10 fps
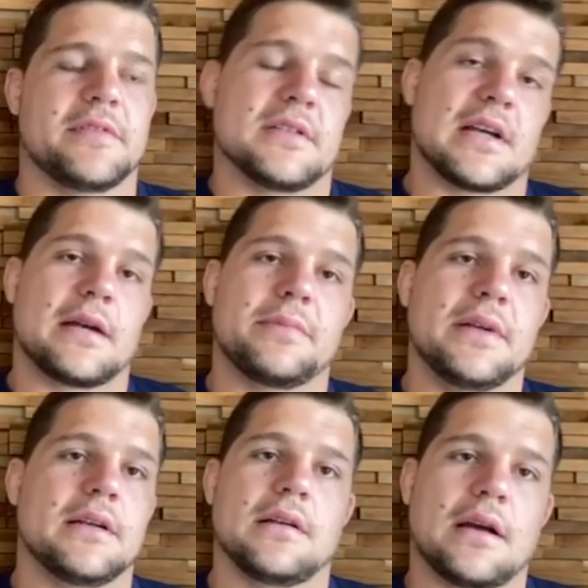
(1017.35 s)

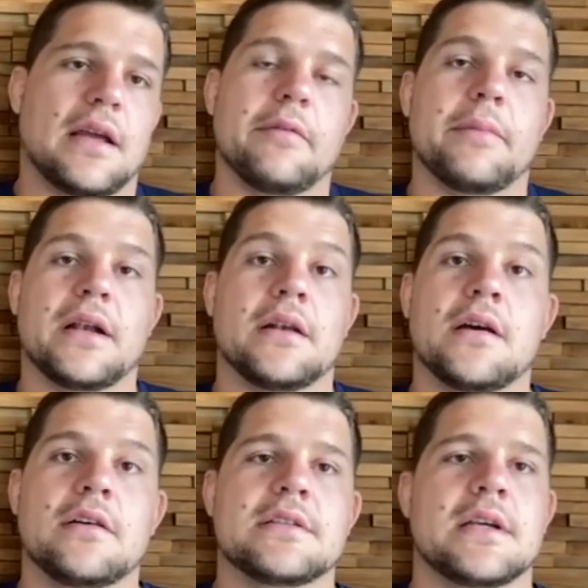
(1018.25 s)
disruptor, like everybody
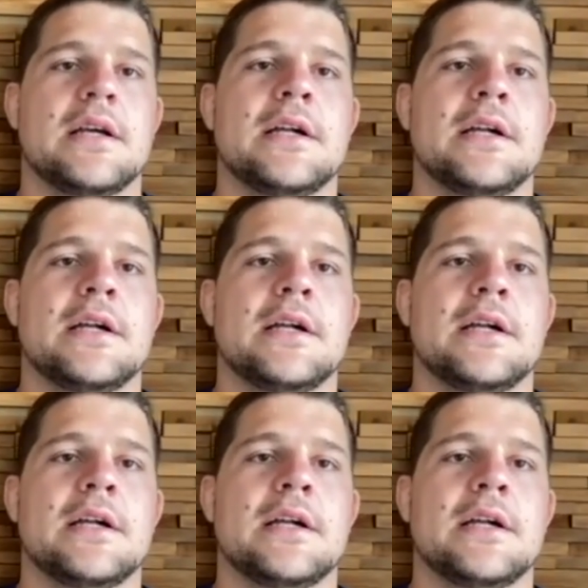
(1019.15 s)
knows,